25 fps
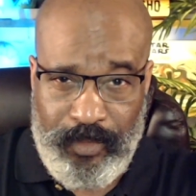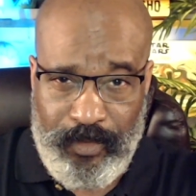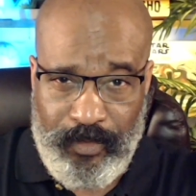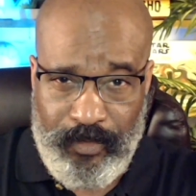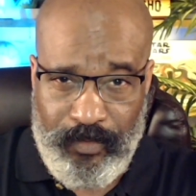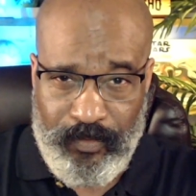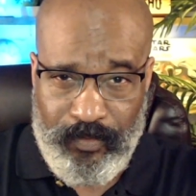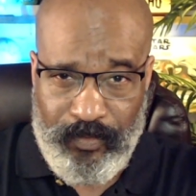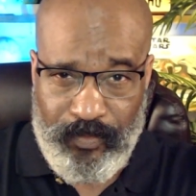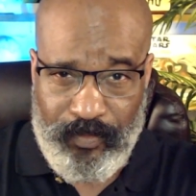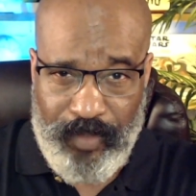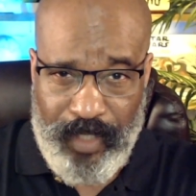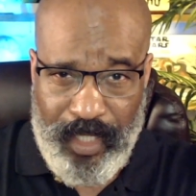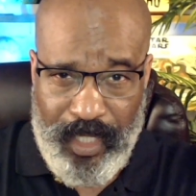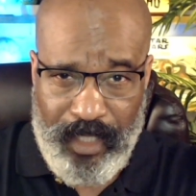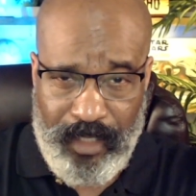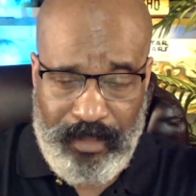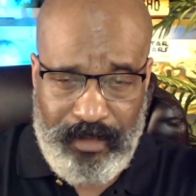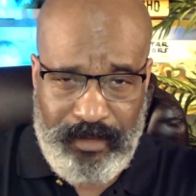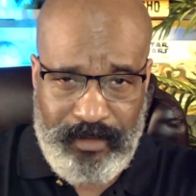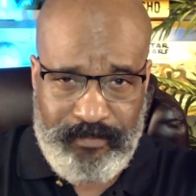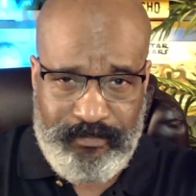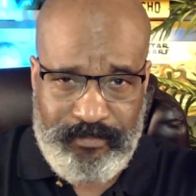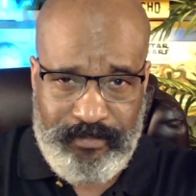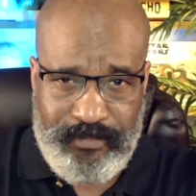
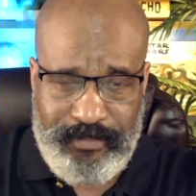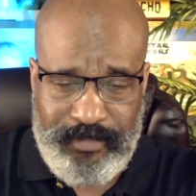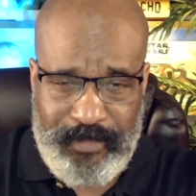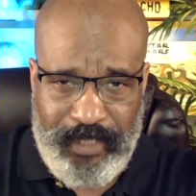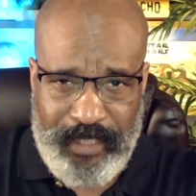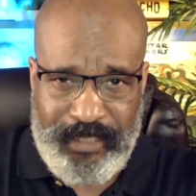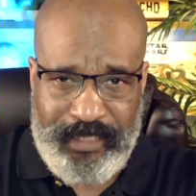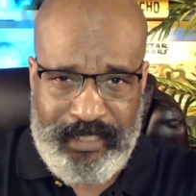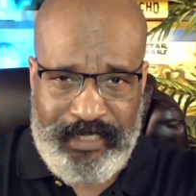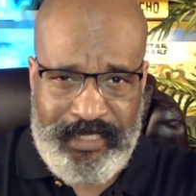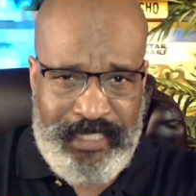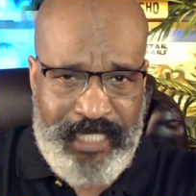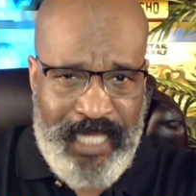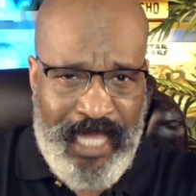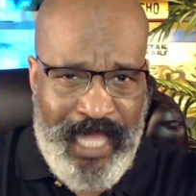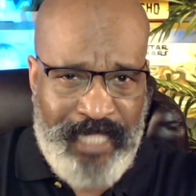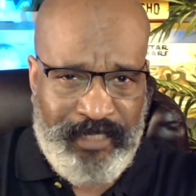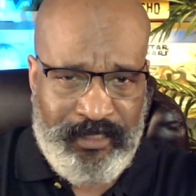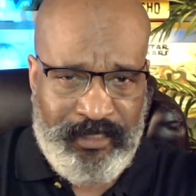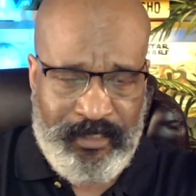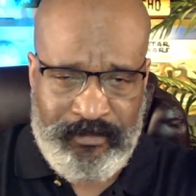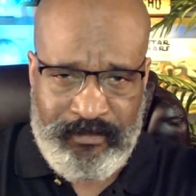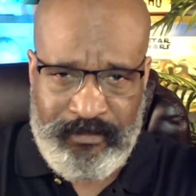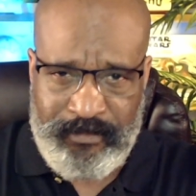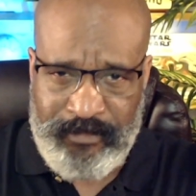Well,
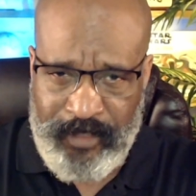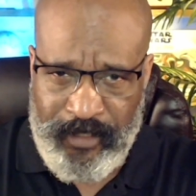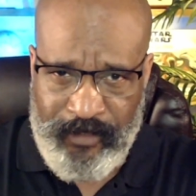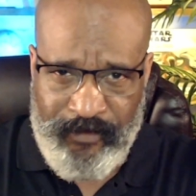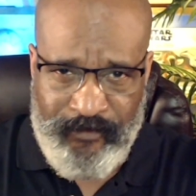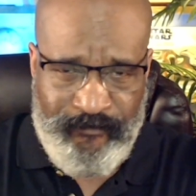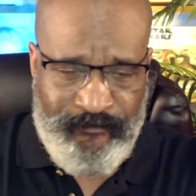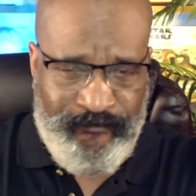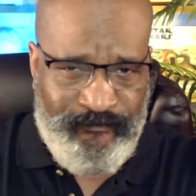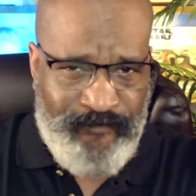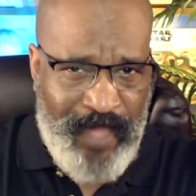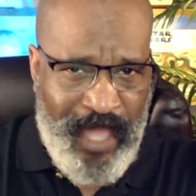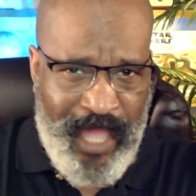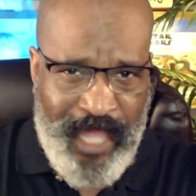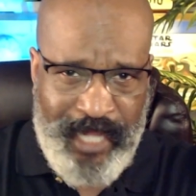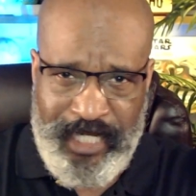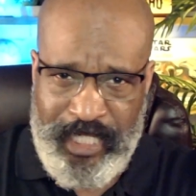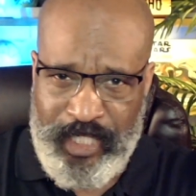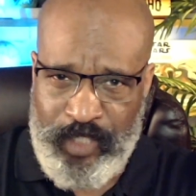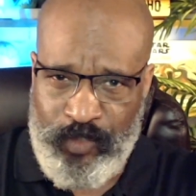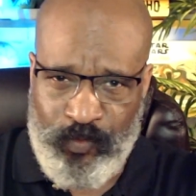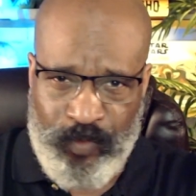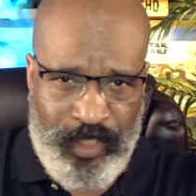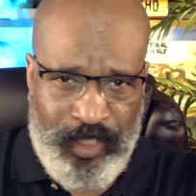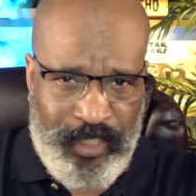yet
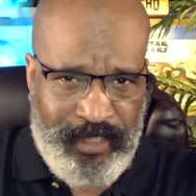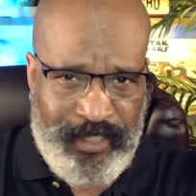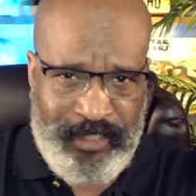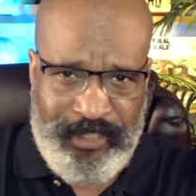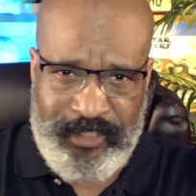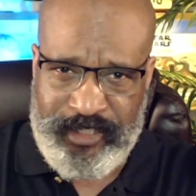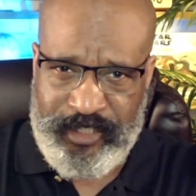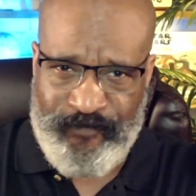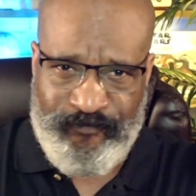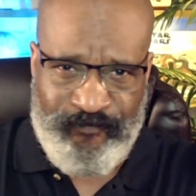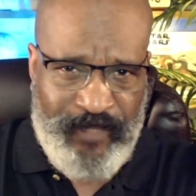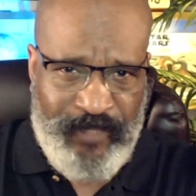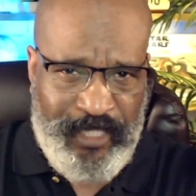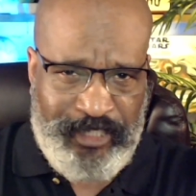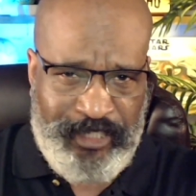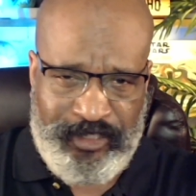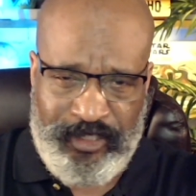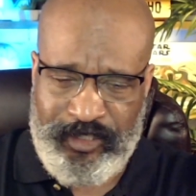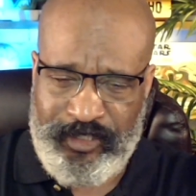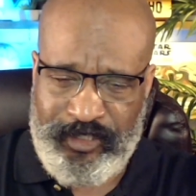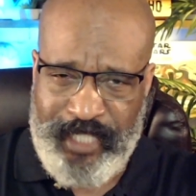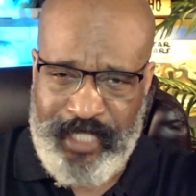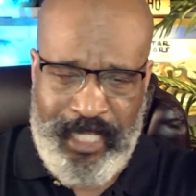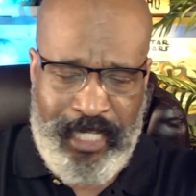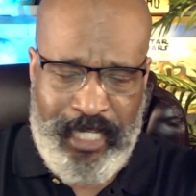Fani Willis
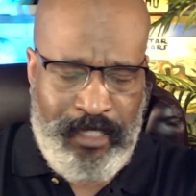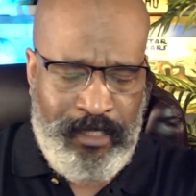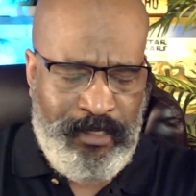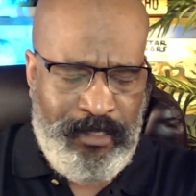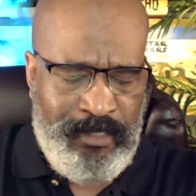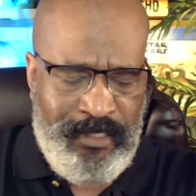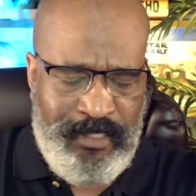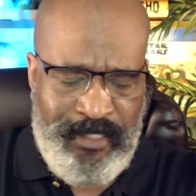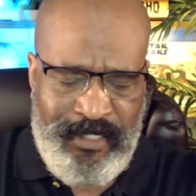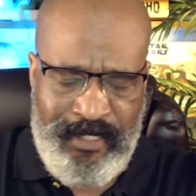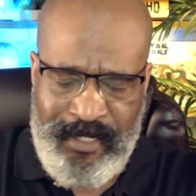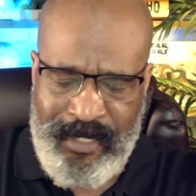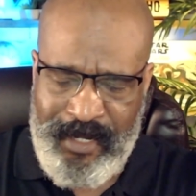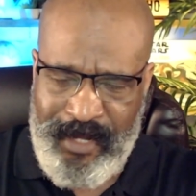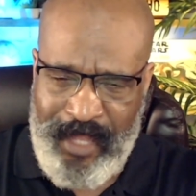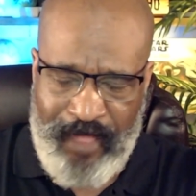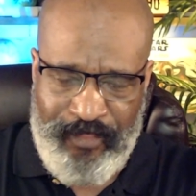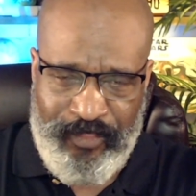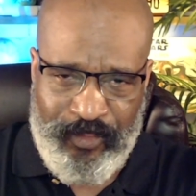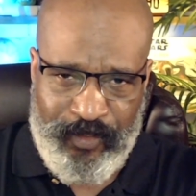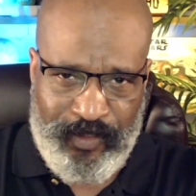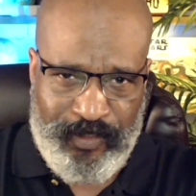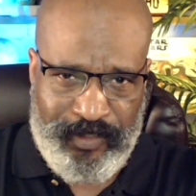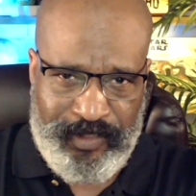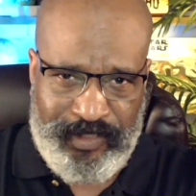faces
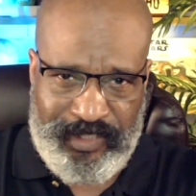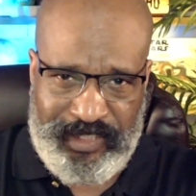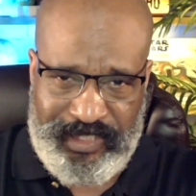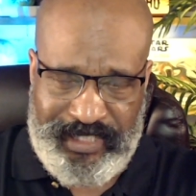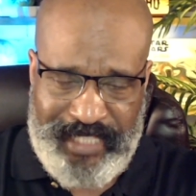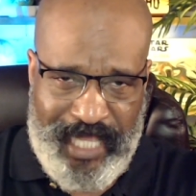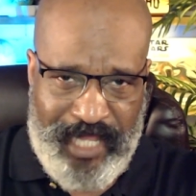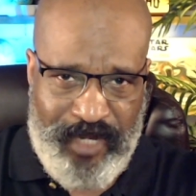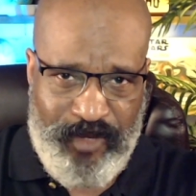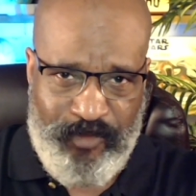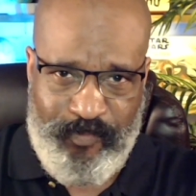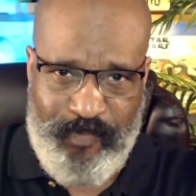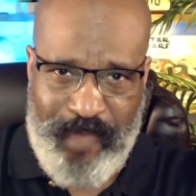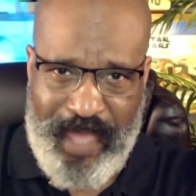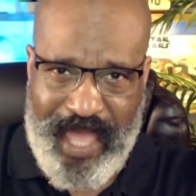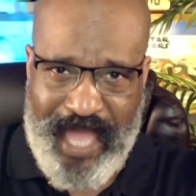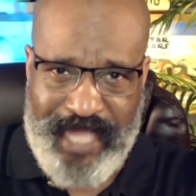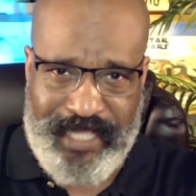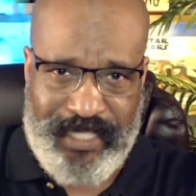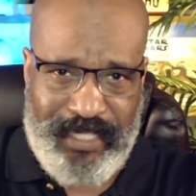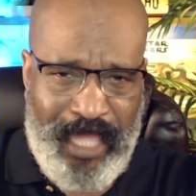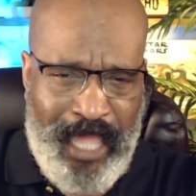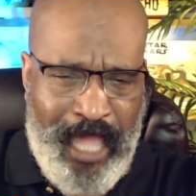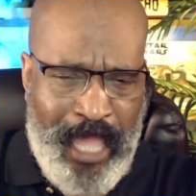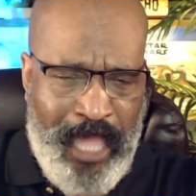another
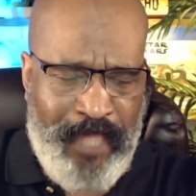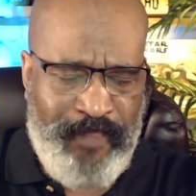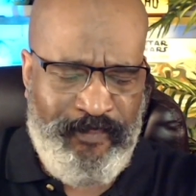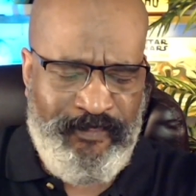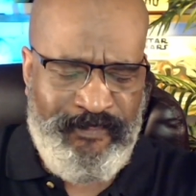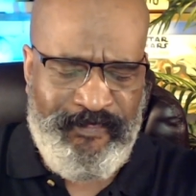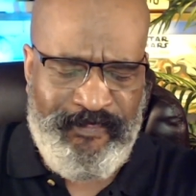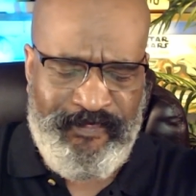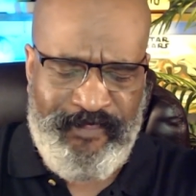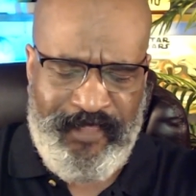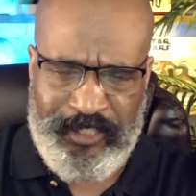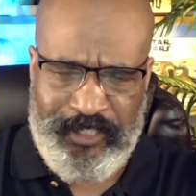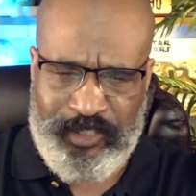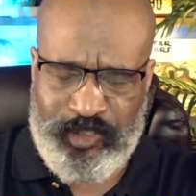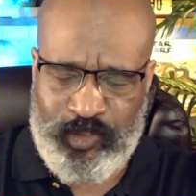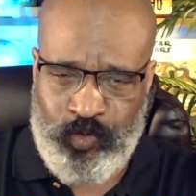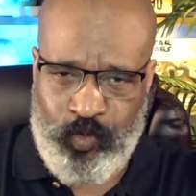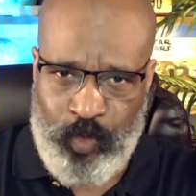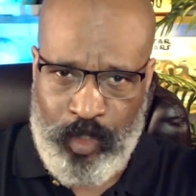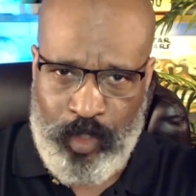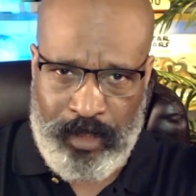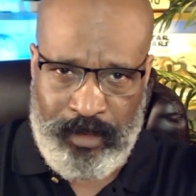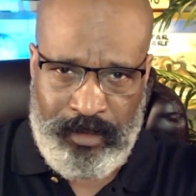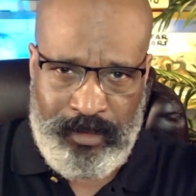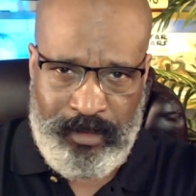setback, and this
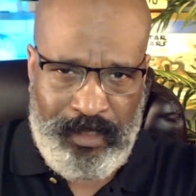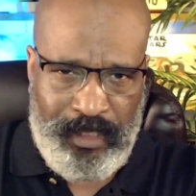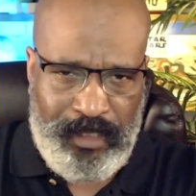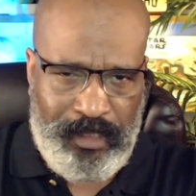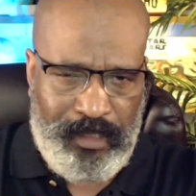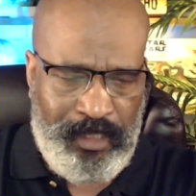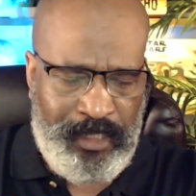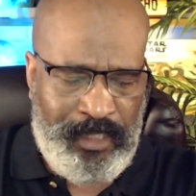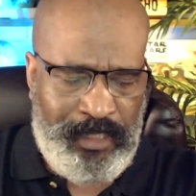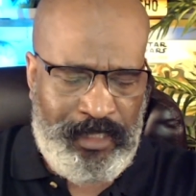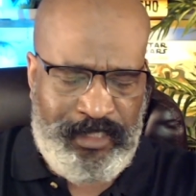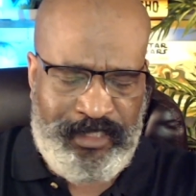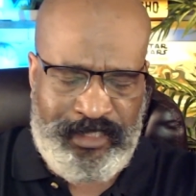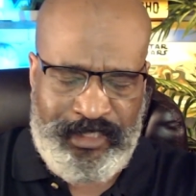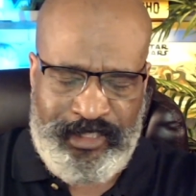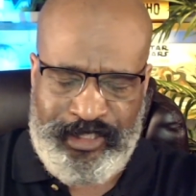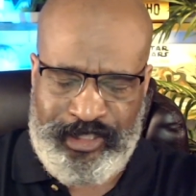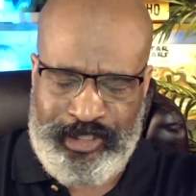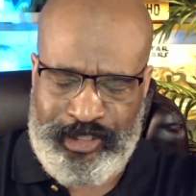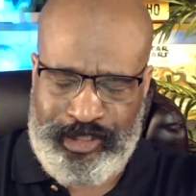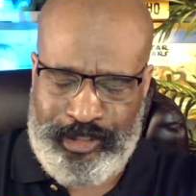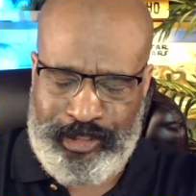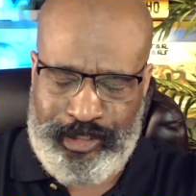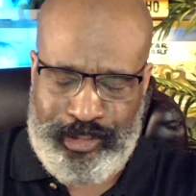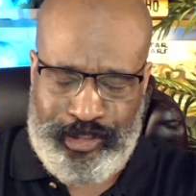one
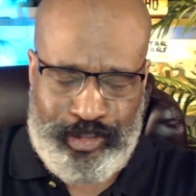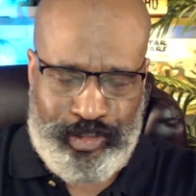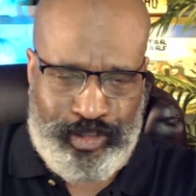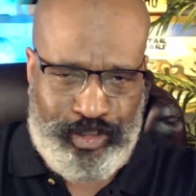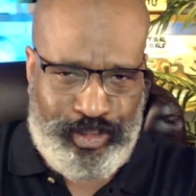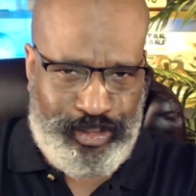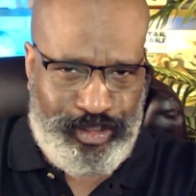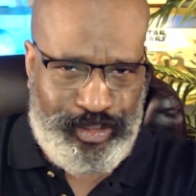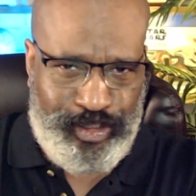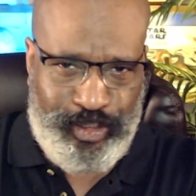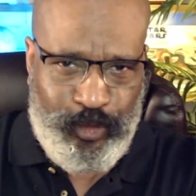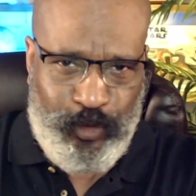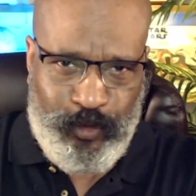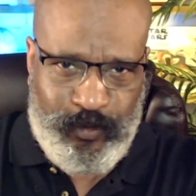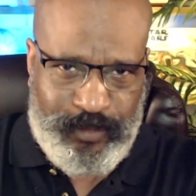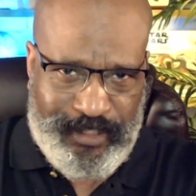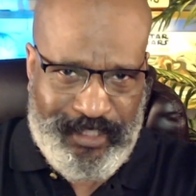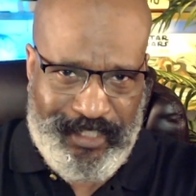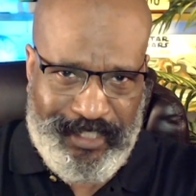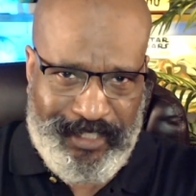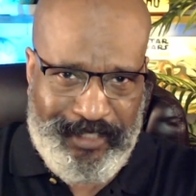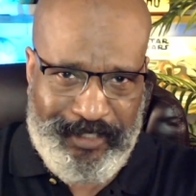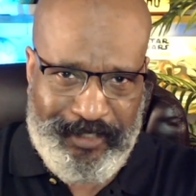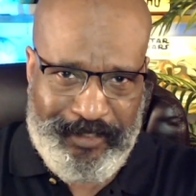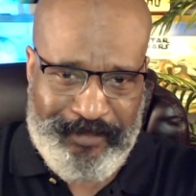is
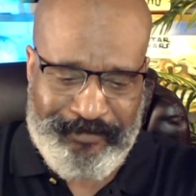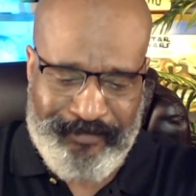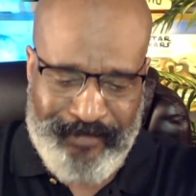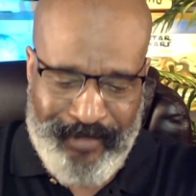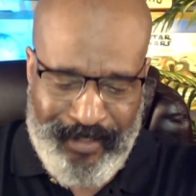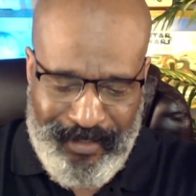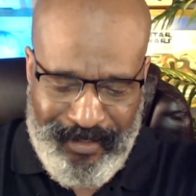juicy.